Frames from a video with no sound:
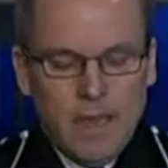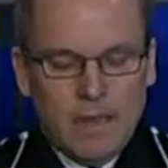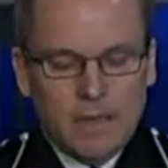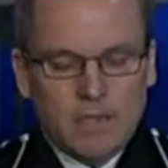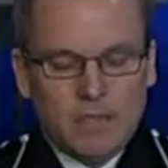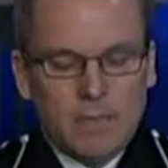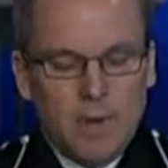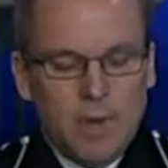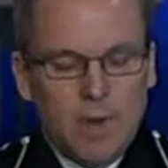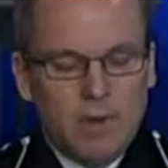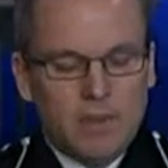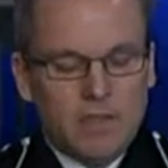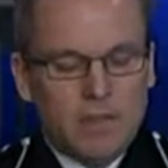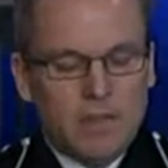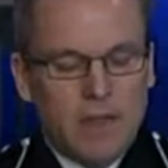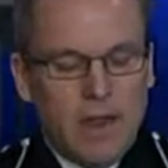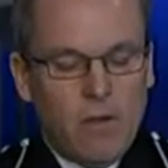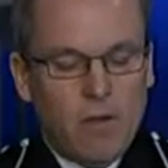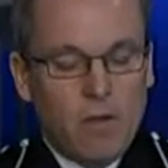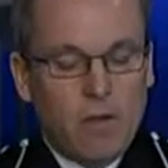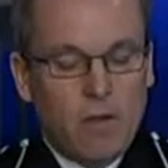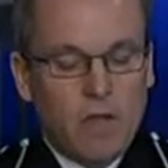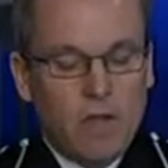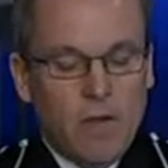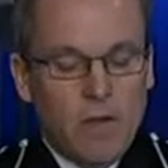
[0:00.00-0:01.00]
as part of
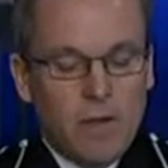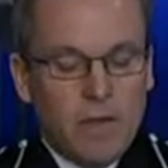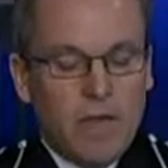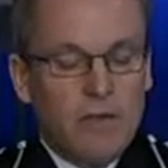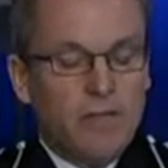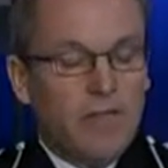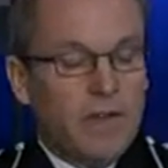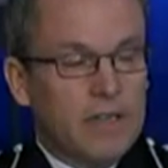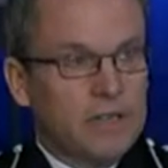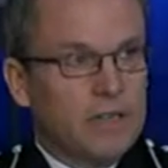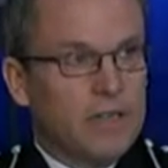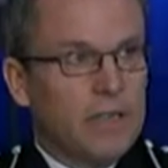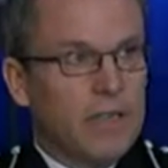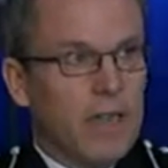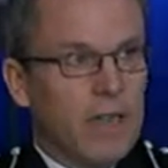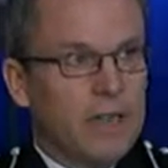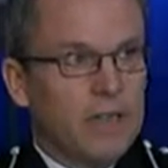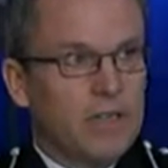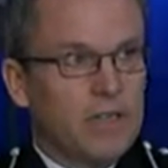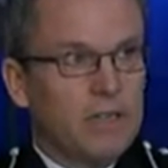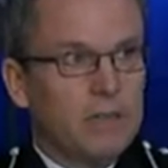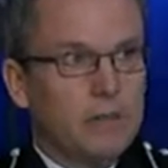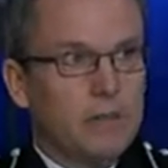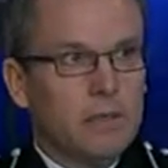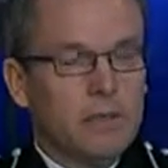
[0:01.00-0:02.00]
our ongoing
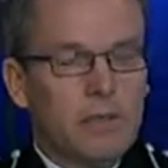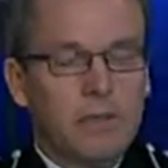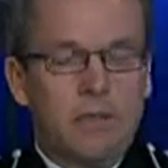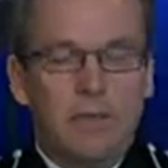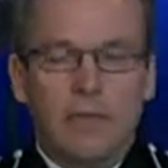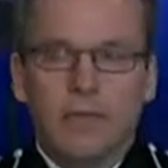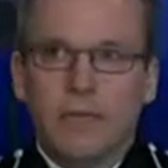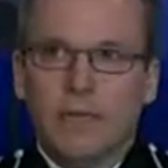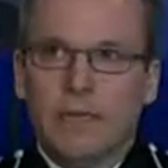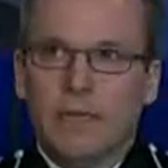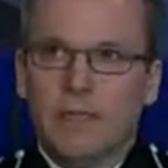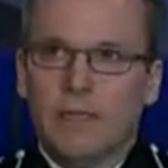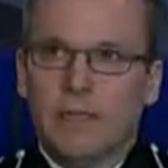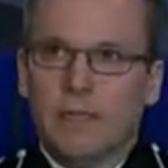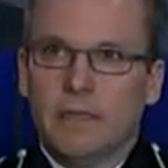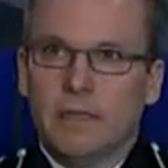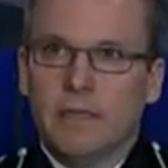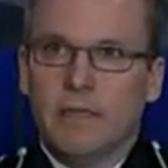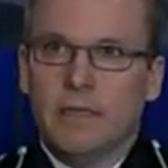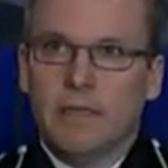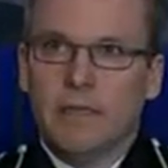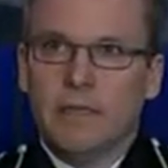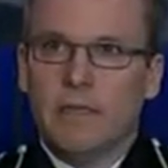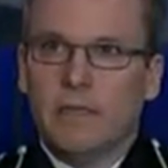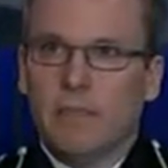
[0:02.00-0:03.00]
investigation into the
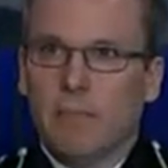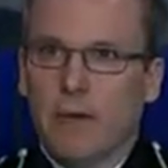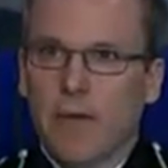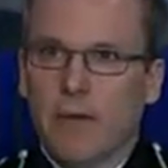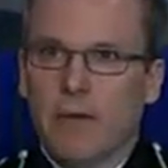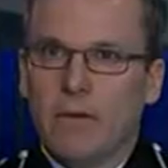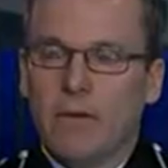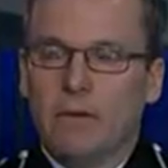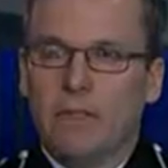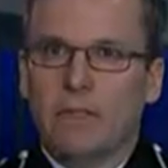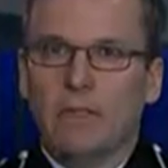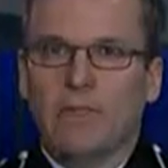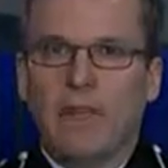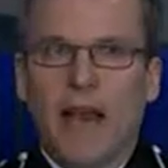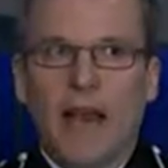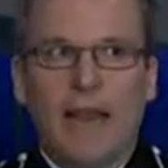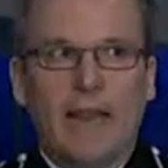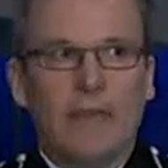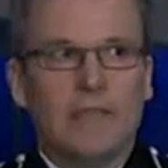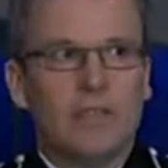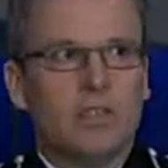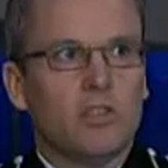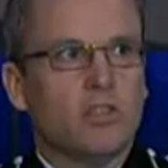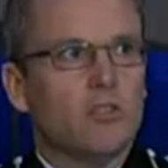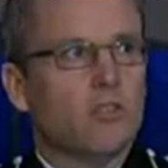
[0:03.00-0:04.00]
disappearance of
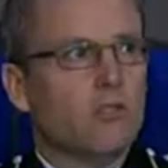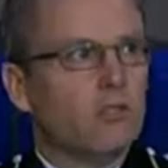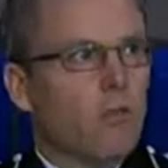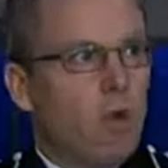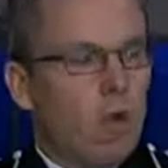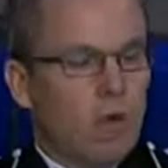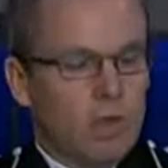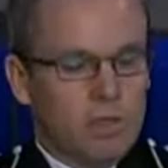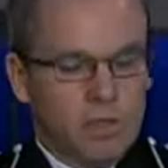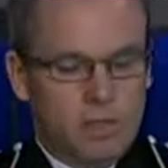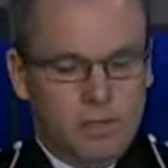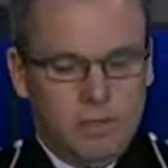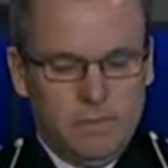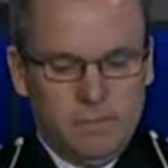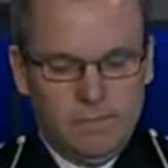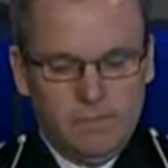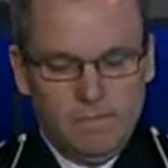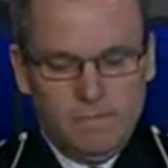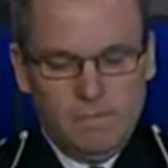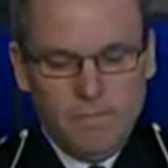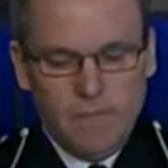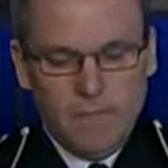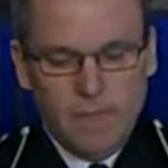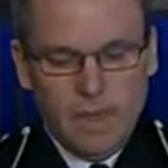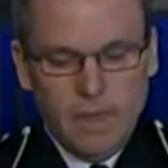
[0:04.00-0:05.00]
Alice Gross.
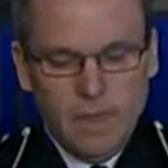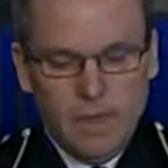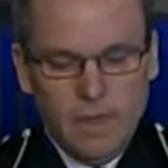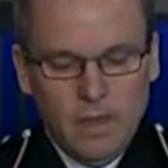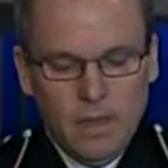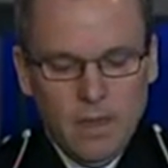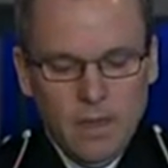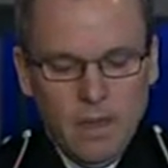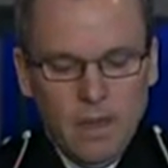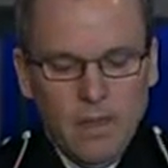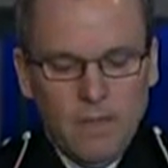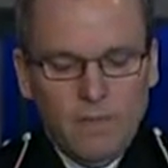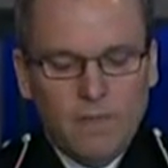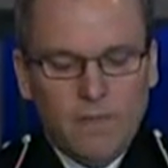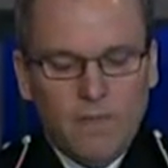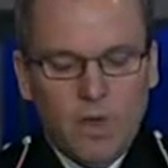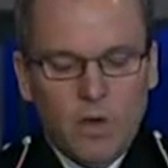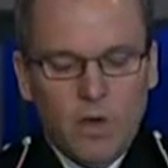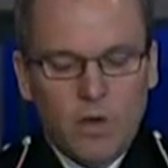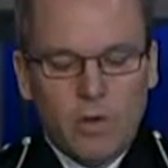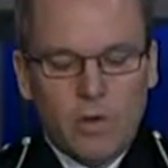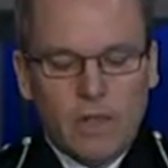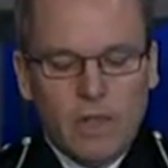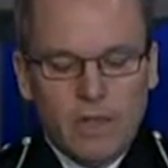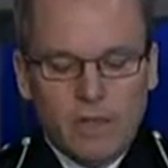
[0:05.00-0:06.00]

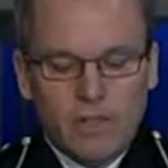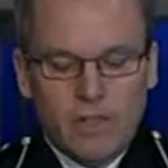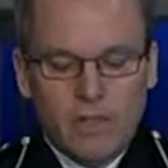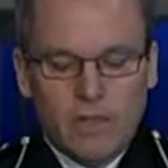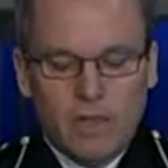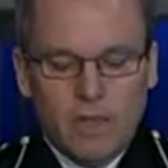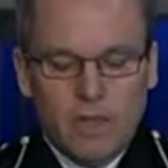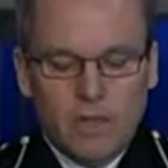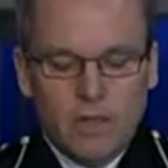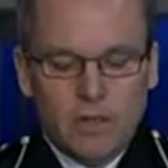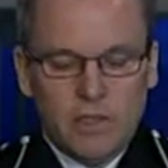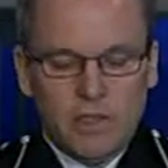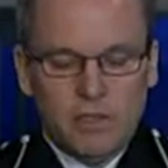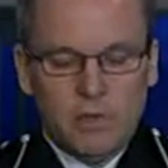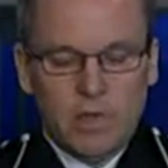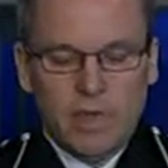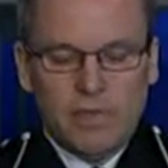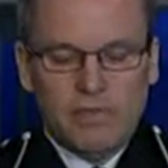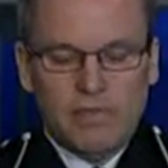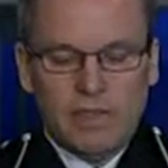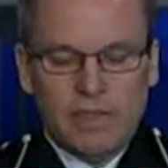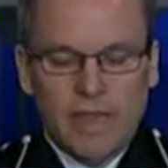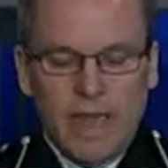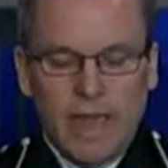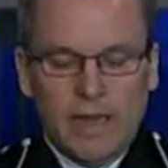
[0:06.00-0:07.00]
Following this search, we
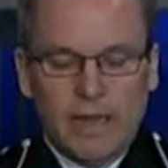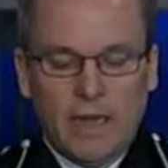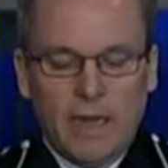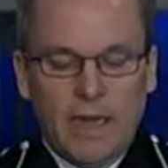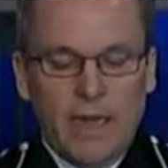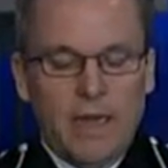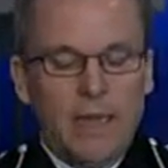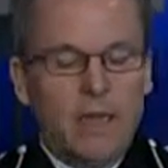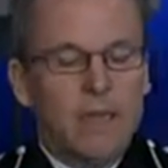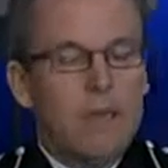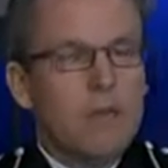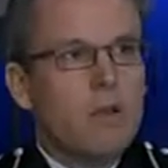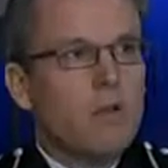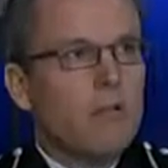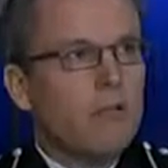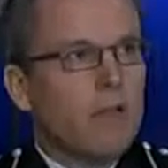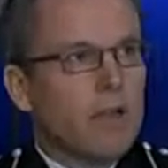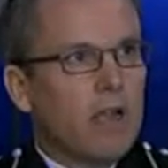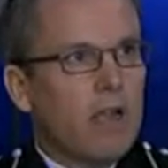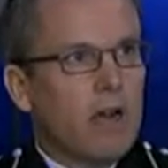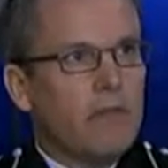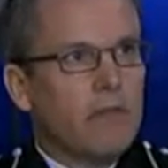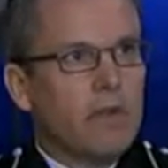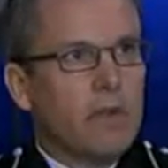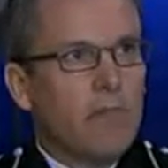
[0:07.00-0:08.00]
have sadly
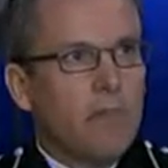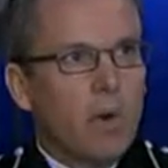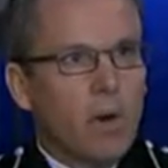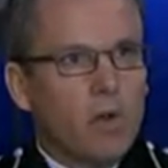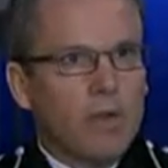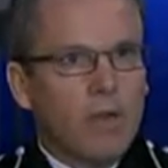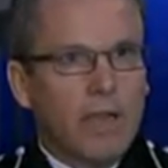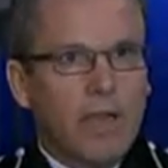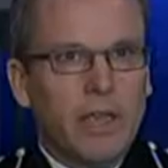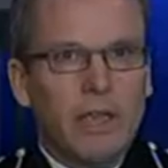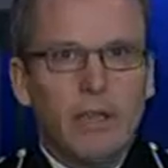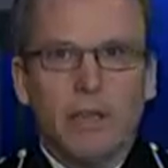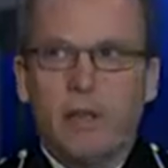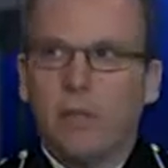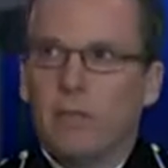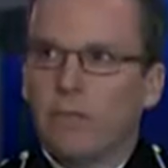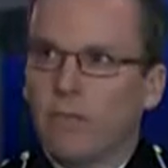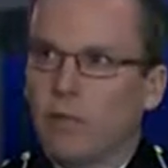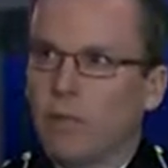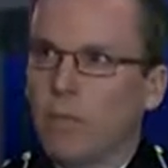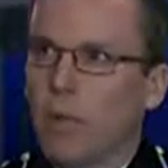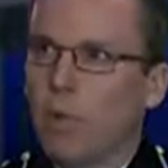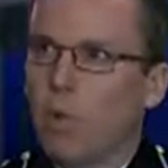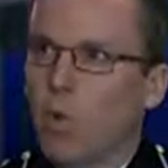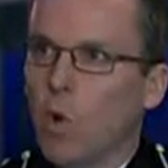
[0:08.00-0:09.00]
recovered a body
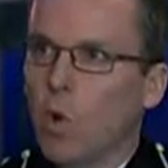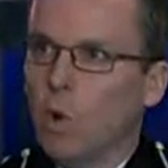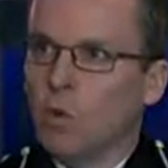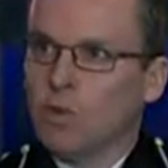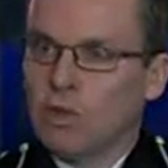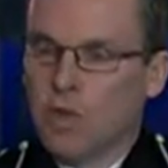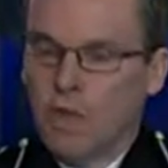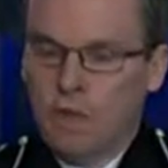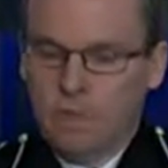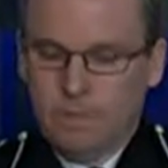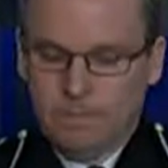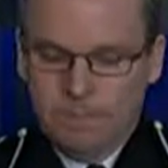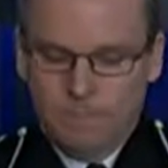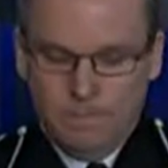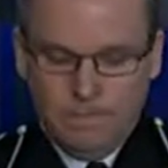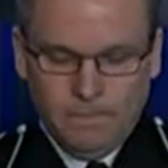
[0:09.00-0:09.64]
from the water.